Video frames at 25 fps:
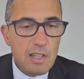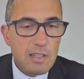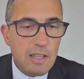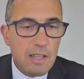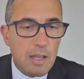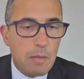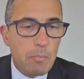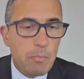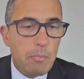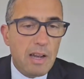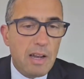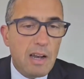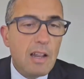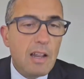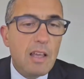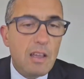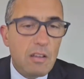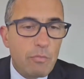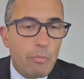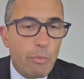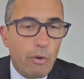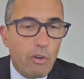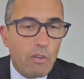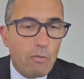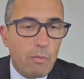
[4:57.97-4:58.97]
The
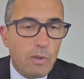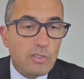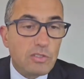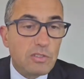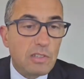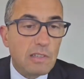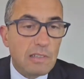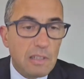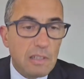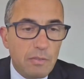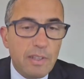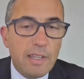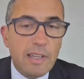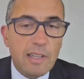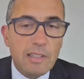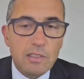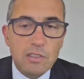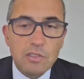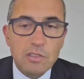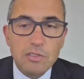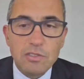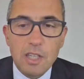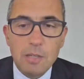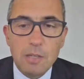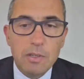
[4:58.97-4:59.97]
amenity improvements to living in
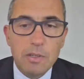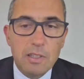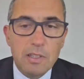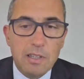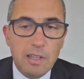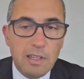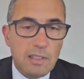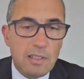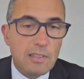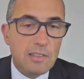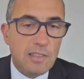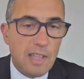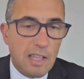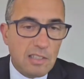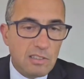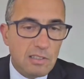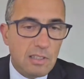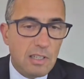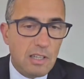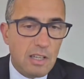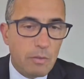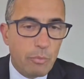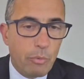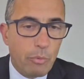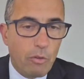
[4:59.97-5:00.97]
the CBD and the
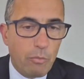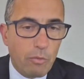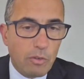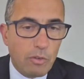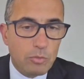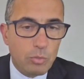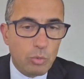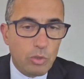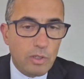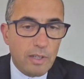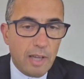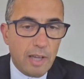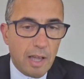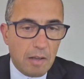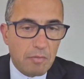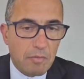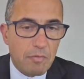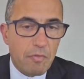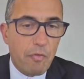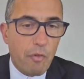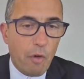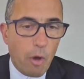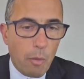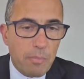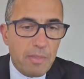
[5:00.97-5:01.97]
density improvements we'll get
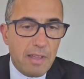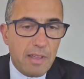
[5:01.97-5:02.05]
from